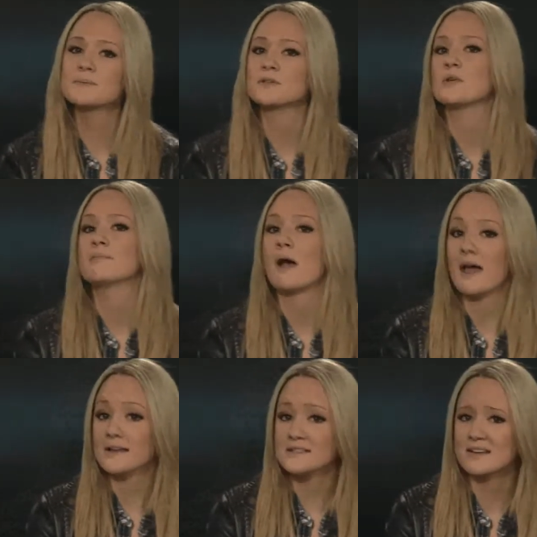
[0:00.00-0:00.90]
between
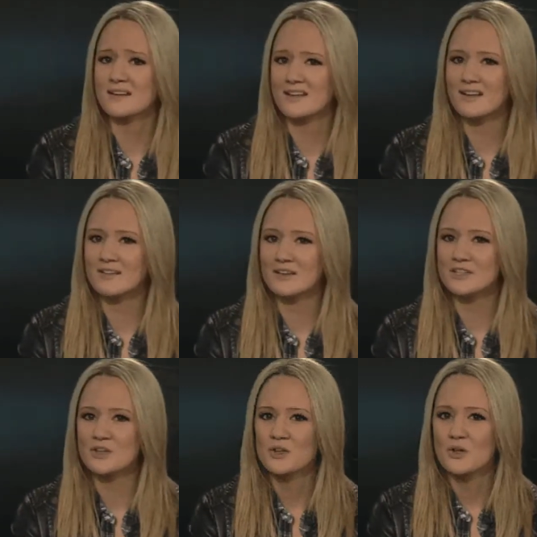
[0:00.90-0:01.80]
Pakistan and
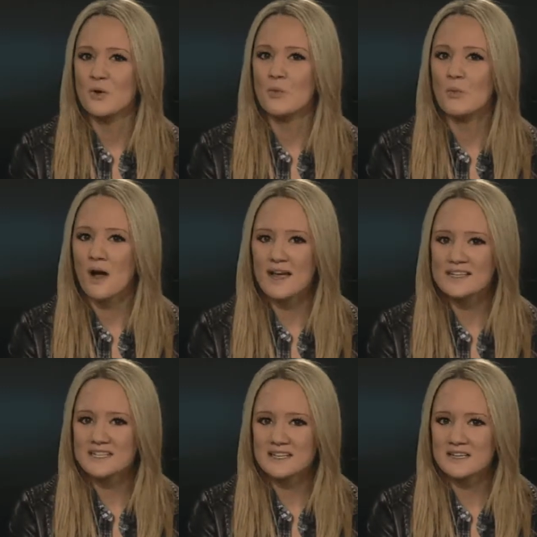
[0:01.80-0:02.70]
England, why
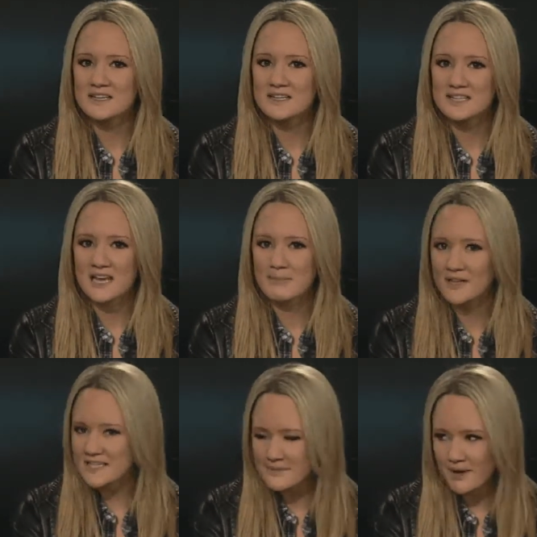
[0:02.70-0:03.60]
didn't it take
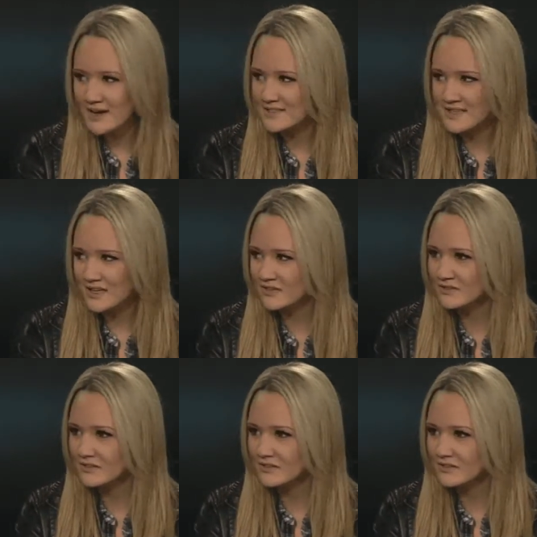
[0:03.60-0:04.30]
place in Pakistan?